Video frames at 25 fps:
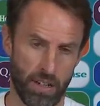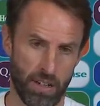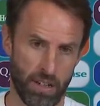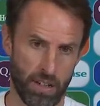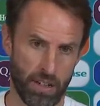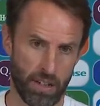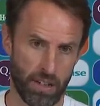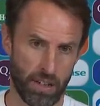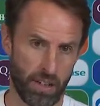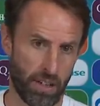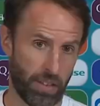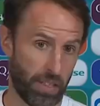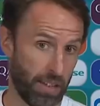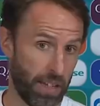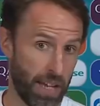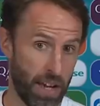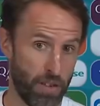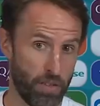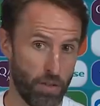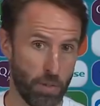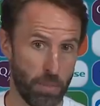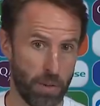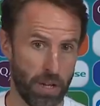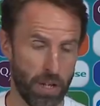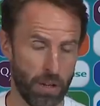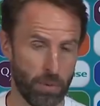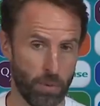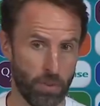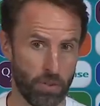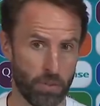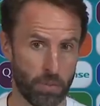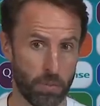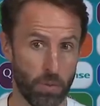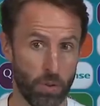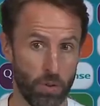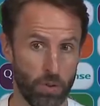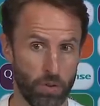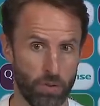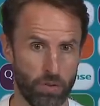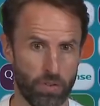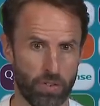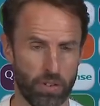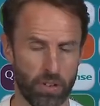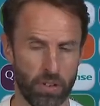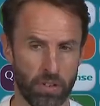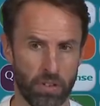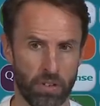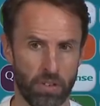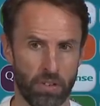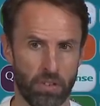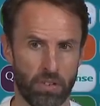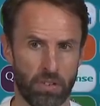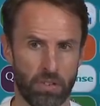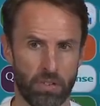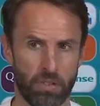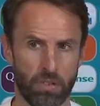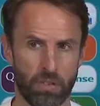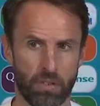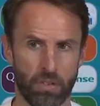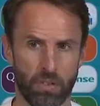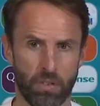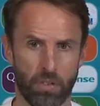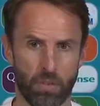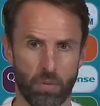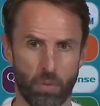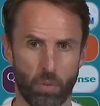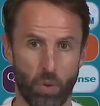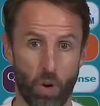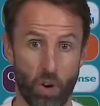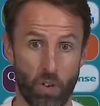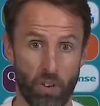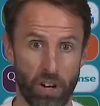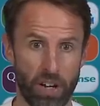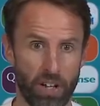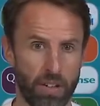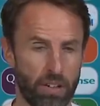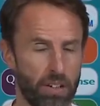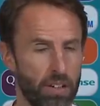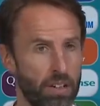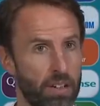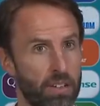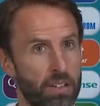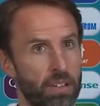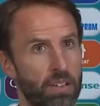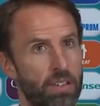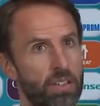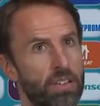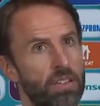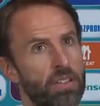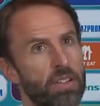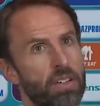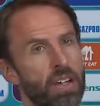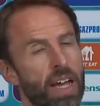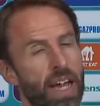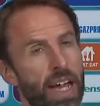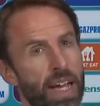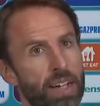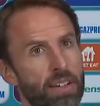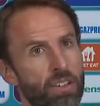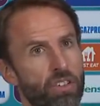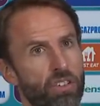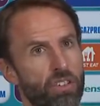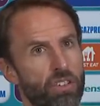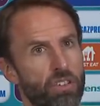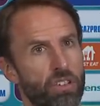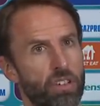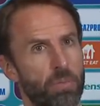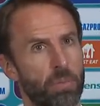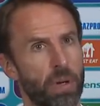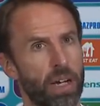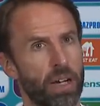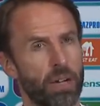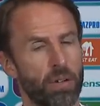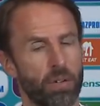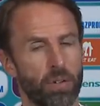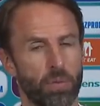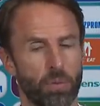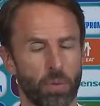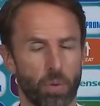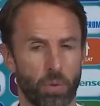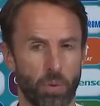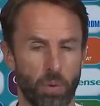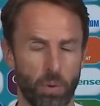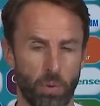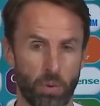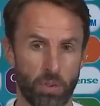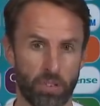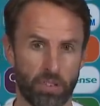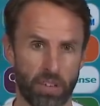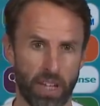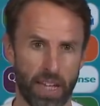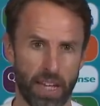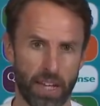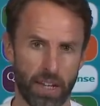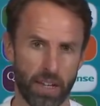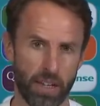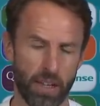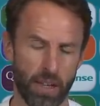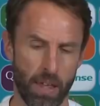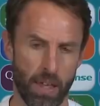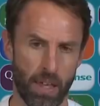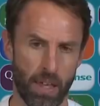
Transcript: I think everybody was moved and worried and anxious about what we were seeing.